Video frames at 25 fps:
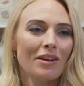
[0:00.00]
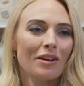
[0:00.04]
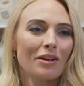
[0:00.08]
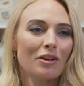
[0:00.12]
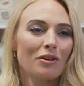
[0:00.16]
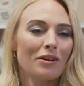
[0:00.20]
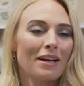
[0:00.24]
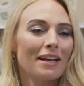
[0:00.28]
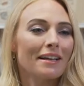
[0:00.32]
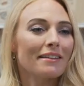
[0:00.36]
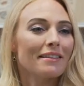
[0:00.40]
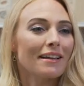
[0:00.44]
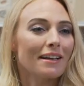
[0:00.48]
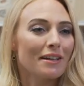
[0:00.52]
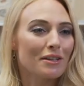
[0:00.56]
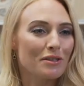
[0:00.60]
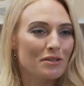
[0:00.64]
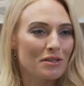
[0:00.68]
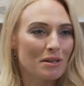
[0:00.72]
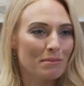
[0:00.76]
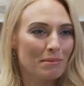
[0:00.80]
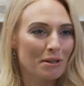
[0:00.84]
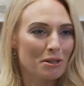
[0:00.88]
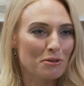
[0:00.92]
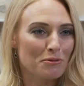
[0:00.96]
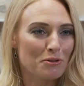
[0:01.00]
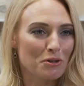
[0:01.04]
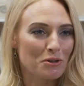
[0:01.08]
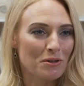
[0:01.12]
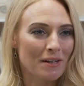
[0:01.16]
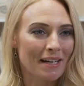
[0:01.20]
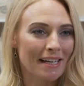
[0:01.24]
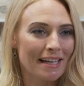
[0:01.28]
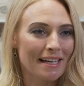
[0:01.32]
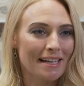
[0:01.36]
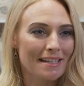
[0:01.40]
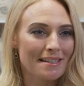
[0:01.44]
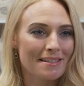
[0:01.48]
Craig, thank you so much for
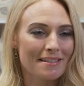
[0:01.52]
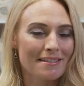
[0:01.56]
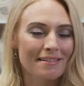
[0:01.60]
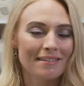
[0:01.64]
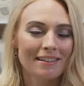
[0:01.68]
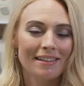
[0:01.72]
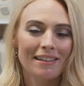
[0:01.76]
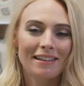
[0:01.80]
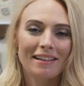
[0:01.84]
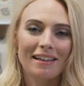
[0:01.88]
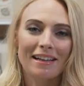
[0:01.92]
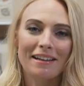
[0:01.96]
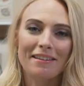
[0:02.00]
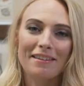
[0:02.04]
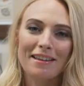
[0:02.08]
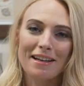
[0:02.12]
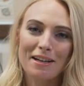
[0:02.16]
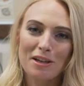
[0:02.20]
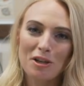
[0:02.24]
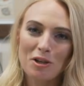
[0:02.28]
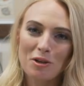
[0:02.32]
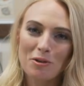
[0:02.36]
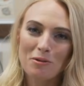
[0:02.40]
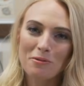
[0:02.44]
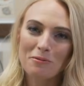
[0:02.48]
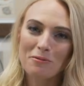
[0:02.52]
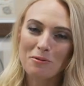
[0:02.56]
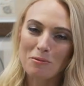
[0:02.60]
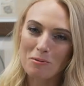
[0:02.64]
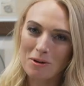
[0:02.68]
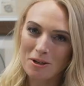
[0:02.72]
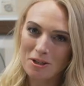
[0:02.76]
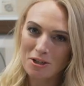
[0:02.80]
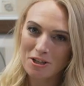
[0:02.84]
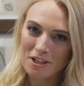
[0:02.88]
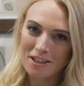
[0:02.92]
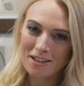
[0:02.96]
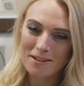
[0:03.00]
joining us, and thank you for
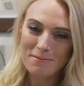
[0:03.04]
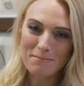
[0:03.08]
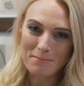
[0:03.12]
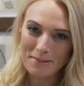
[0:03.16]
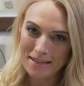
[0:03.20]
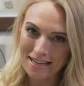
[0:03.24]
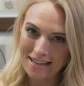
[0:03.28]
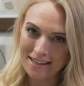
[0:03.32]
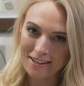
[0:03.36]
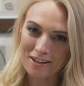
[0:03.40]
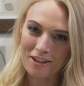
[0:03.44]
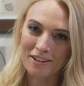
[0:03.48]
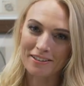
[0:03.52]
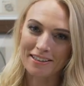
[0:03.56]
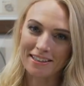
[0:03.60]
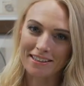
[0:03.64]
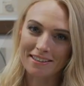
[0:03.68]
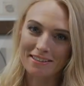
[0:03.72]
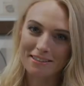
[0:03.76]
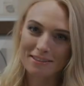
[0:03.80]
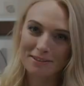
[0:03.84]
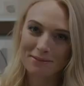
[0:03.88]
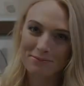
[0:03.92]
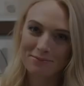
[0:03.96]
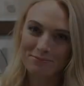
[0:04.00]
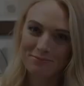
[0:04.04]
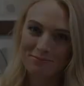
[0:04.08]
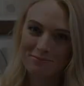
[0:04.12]
watching Black Onyx.